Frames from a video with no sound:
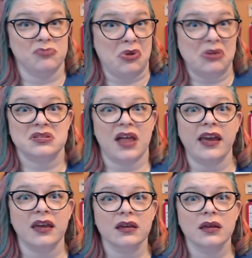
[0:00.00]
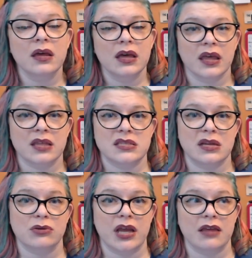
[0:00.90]
looks like,
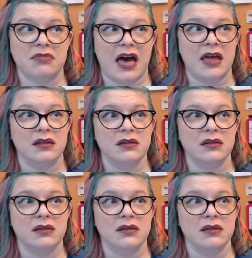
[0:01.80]
considering that